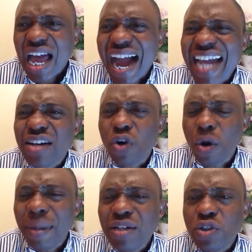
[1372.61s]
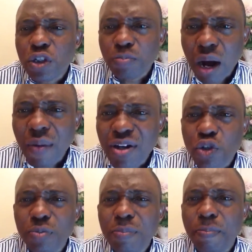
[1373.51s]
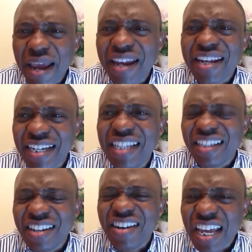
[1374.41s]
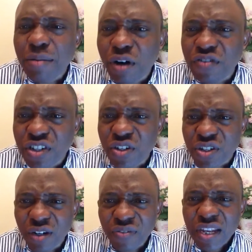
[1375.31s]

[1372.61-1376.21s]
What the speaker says: I command such powers to be buried in the name of Jesus.